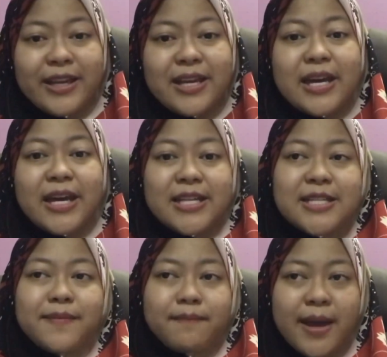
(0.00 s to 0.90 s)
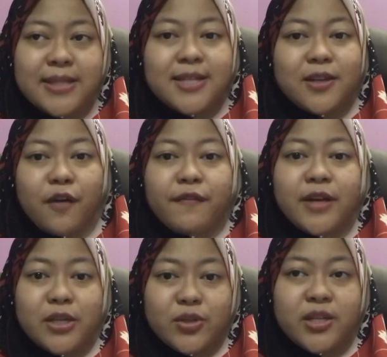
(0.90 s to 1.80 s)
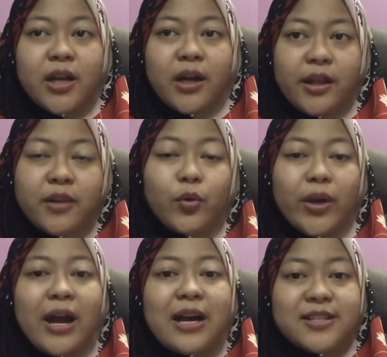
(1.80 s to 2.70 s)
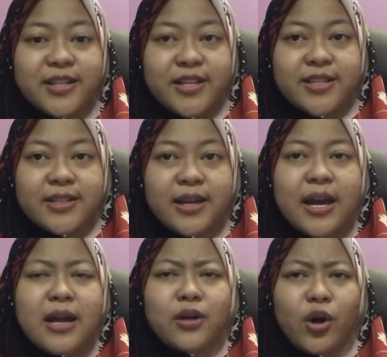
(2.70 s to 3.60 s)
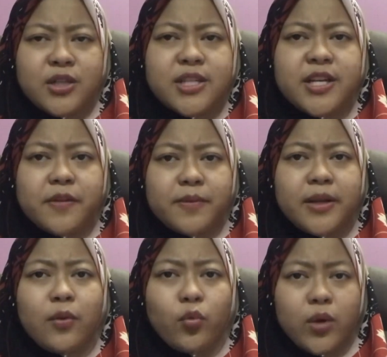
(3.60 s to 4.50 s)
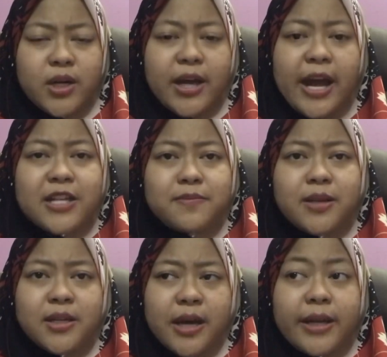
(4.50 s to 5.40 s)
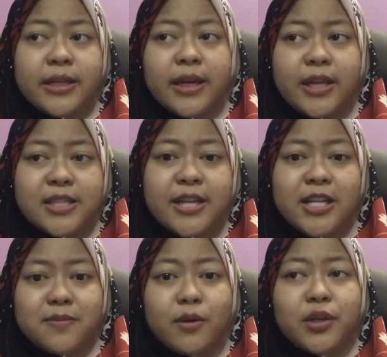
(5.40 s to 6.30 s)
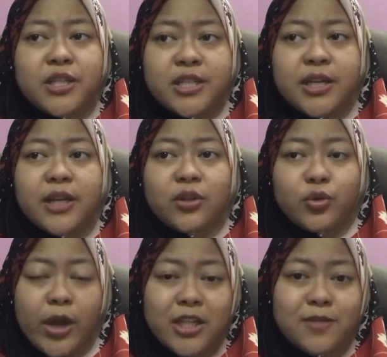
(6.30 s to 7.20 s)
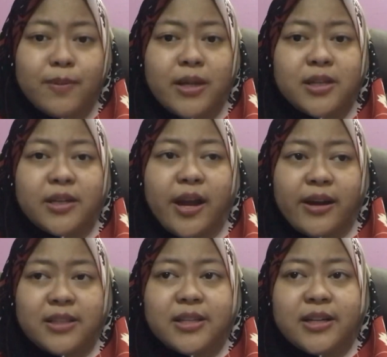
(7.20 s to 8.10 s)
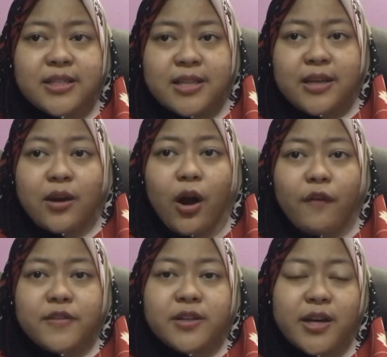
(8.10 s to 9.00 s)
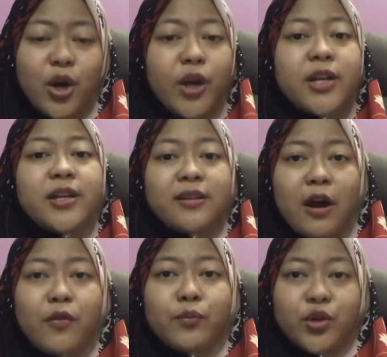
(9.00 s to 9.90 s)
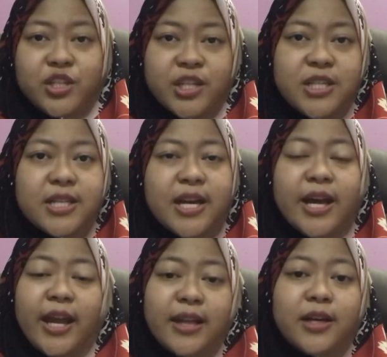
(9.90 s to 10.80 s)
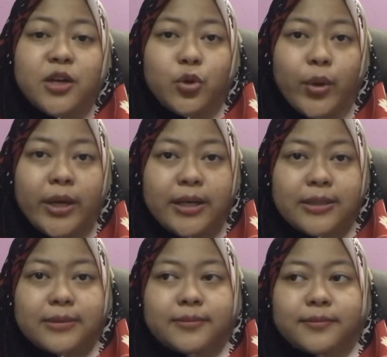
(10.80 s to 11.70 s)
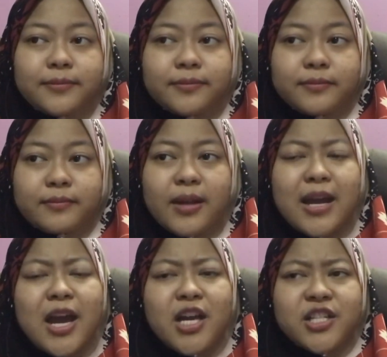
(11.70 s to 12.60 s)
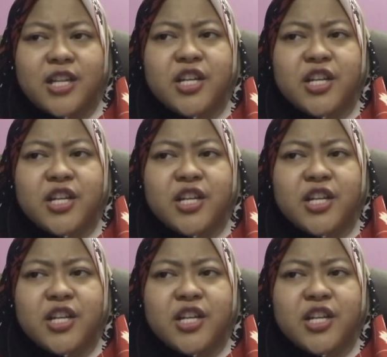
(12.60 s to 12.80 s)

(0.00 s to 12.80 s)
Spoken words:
is the method of reducing earthquake hazards. Considerable work has been done in seismology to explain the characteristic of the recorded ground motions in earthquake. Such